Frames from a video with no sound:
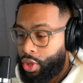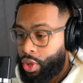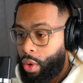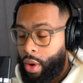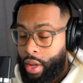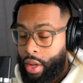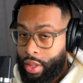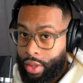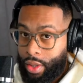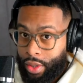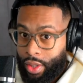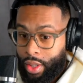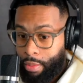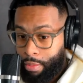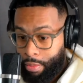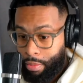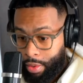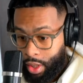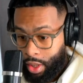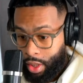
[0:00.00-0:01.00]
the store
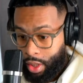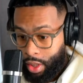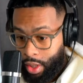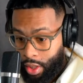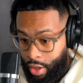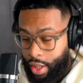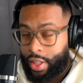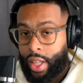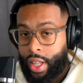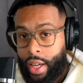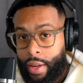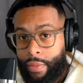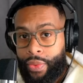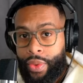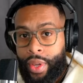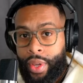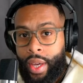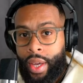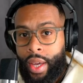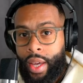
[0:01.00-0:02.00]
to some certain
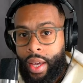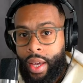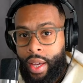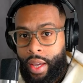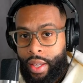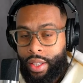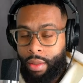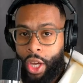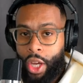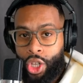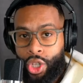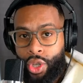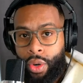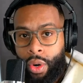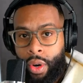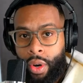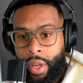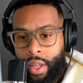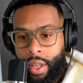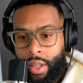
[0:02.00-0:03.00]
extent, to make
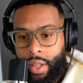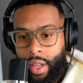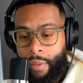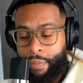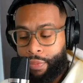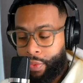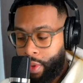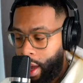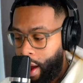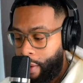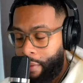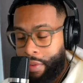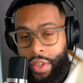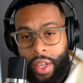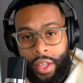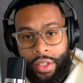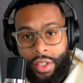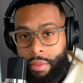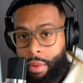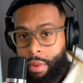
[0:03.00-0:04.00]
sure that
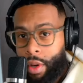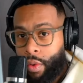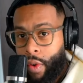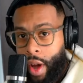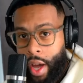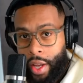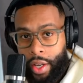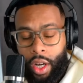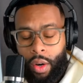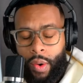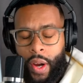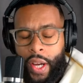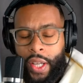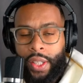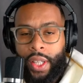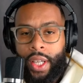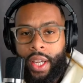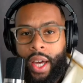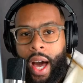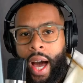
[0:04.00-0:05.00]
everything's going to be ran
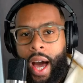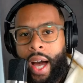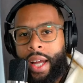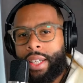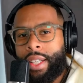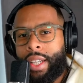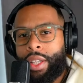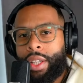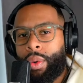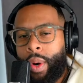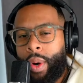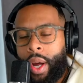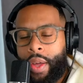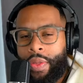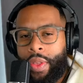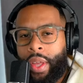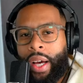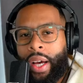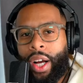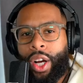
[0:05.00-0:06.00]
correctly. I did the
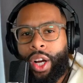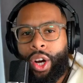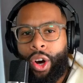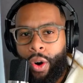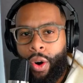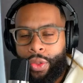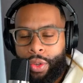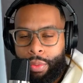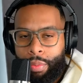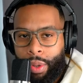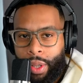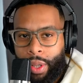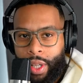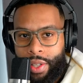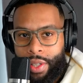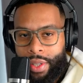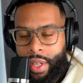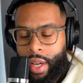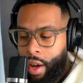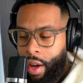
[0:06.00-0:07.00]
right thing. I called the
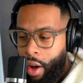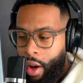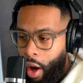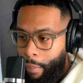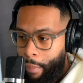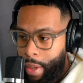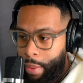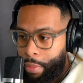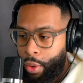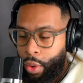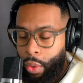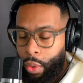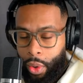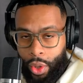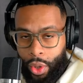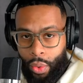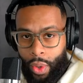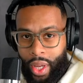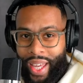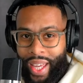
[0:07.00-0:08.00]
police on people who are
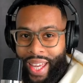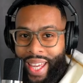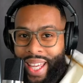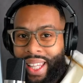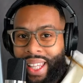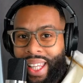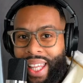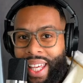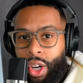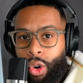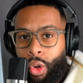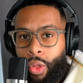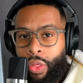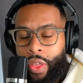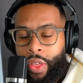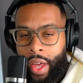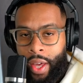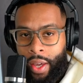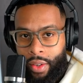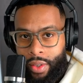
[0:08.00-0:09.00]
doing illegal
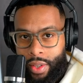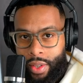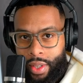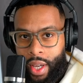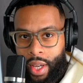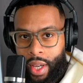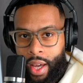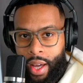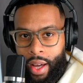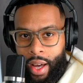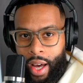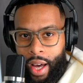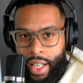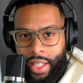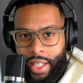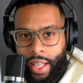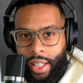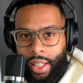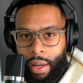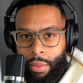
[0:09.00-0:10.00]
things. It's
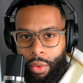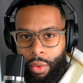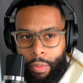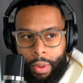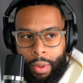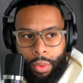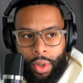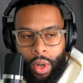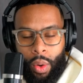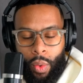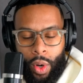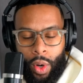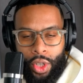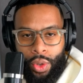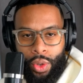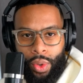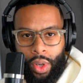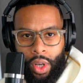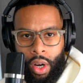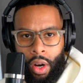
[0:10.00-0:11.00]
like liberal people don't want you
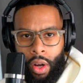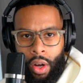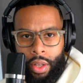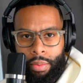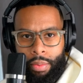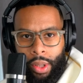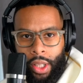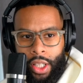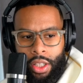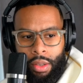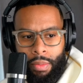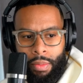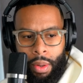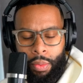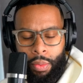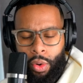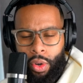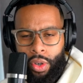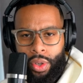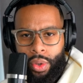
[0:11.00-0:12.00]
to call the police on people
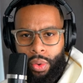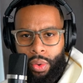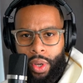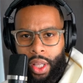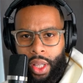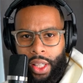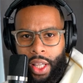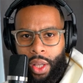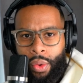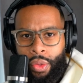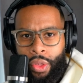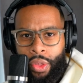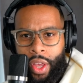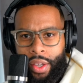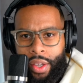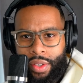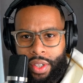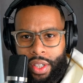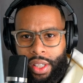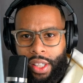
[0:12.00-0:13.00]
who are doing illegal things.
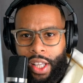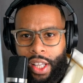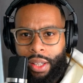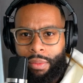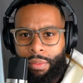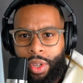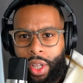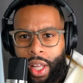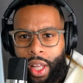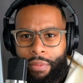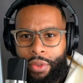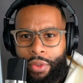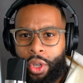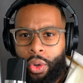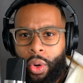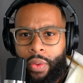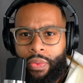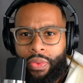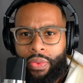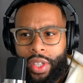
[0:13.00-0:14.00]
Just let them let them do it.
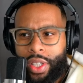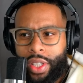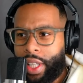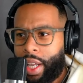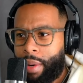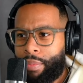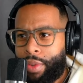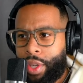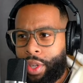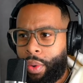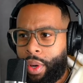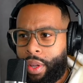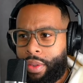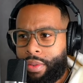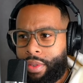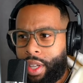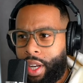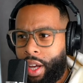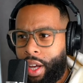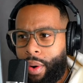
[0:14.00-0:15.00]
Just let them do it. You
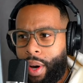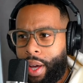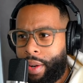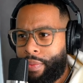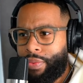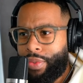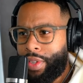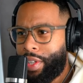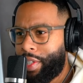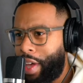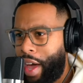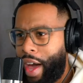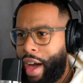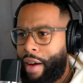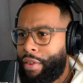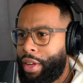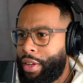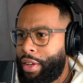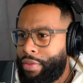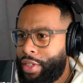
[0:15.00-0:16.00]
know what? Just have
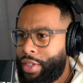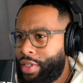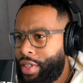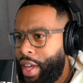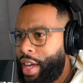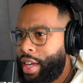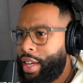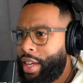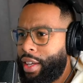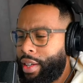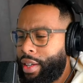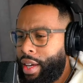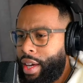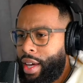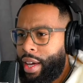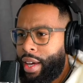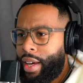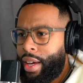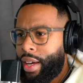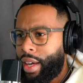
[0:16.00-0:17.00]
it. Just take it.
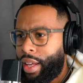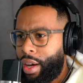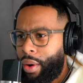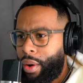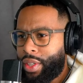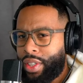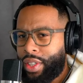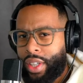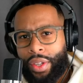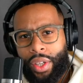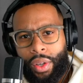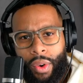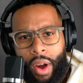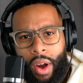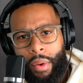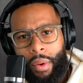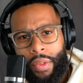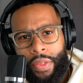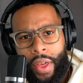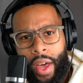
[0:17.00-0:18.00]
You know, there's nothing wrong
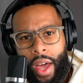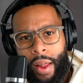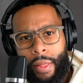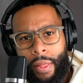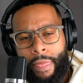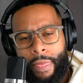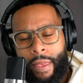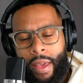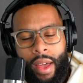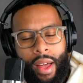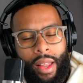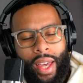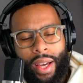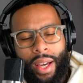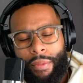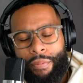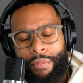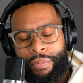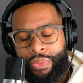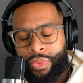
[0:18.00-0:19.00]
with that. Like
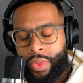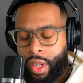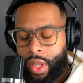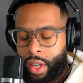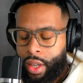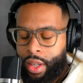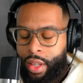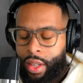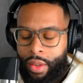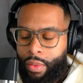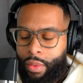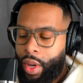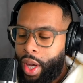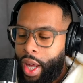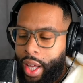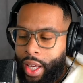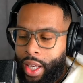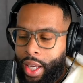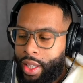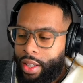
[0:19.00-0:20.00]
we gotta
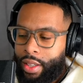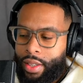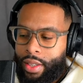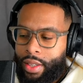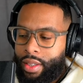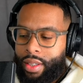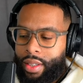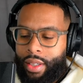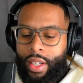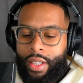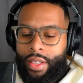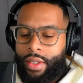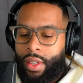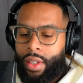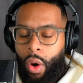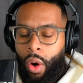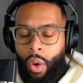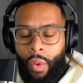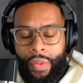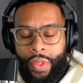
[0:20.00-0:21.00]
get this this
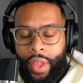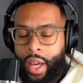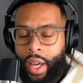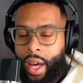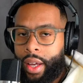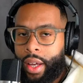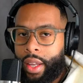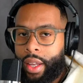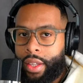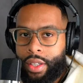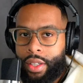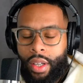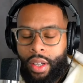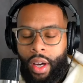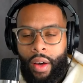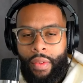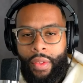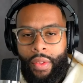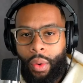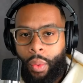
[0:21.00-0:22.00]
whole thing out of this out
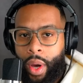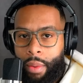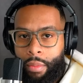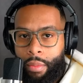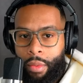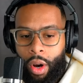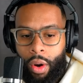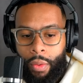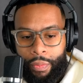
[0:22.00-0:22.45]
of the way, bro.